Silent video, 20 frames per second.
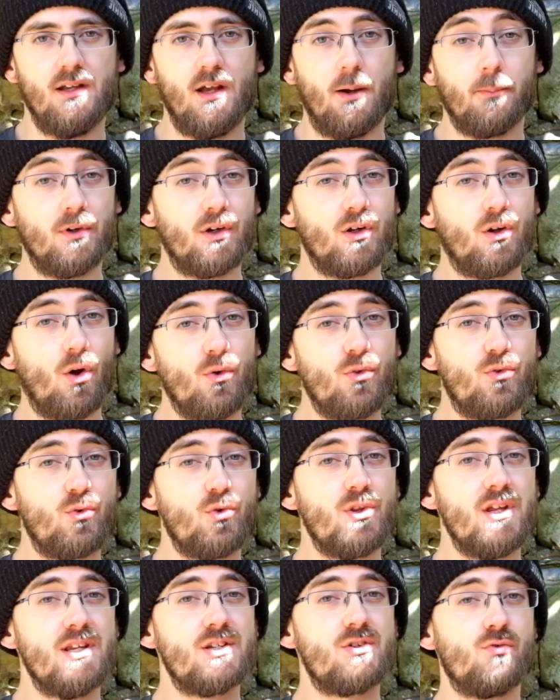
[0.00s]
I'm going to go through
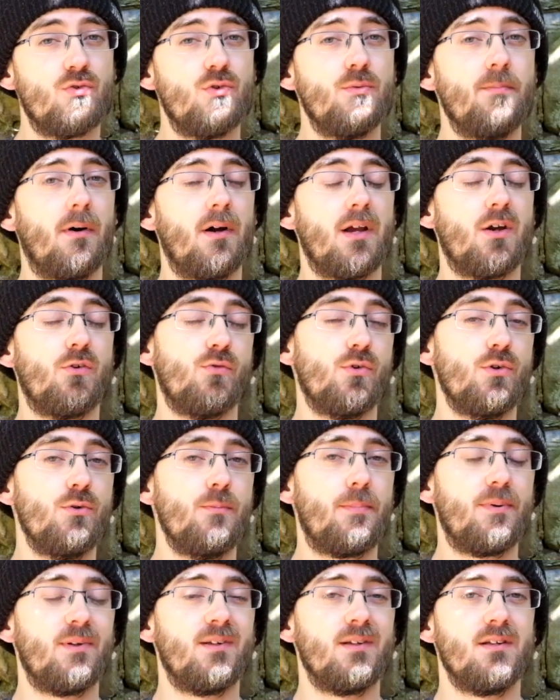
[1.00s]
these group by group
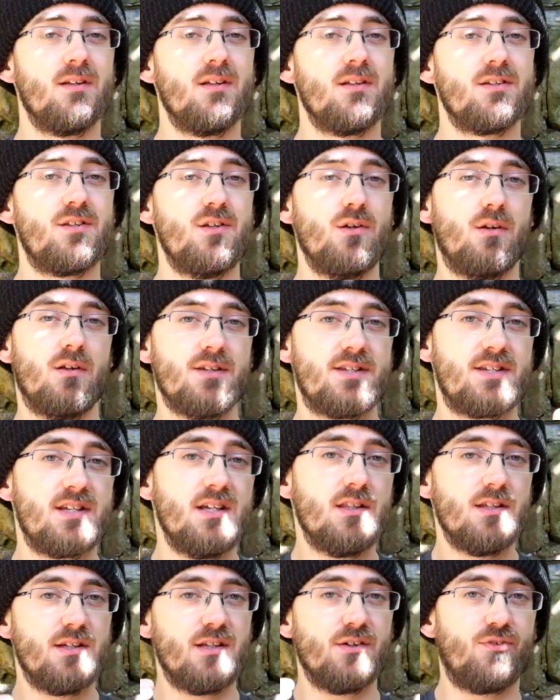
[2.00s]
so that you can
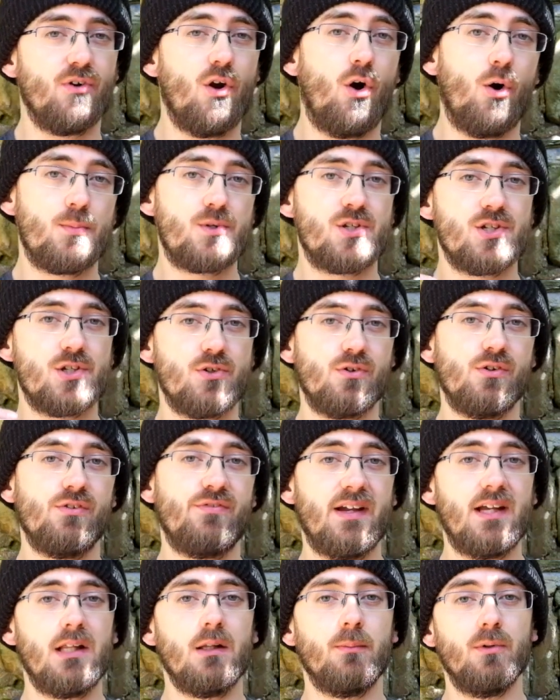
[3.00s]
see the different options that are
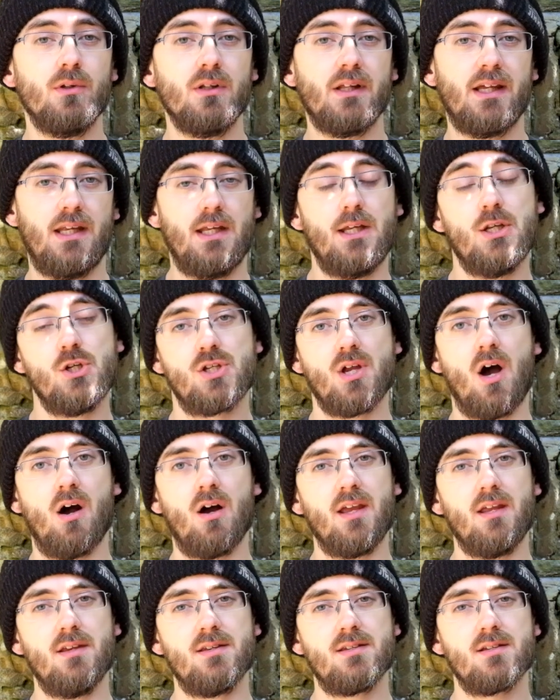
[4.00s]
available in each
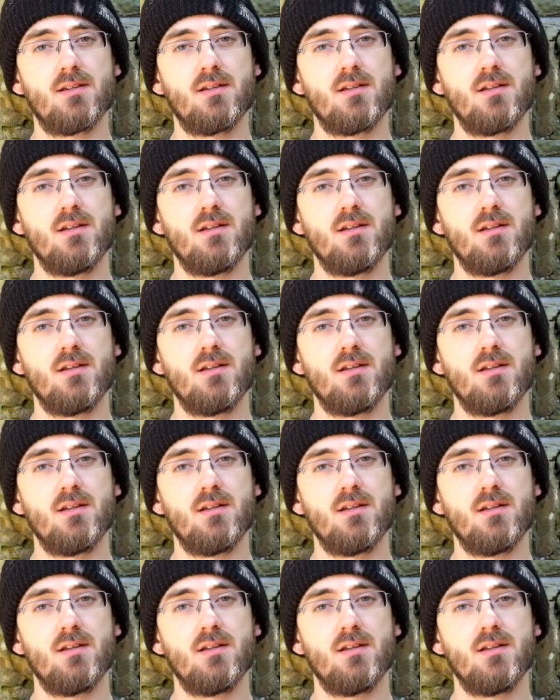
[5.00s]
height.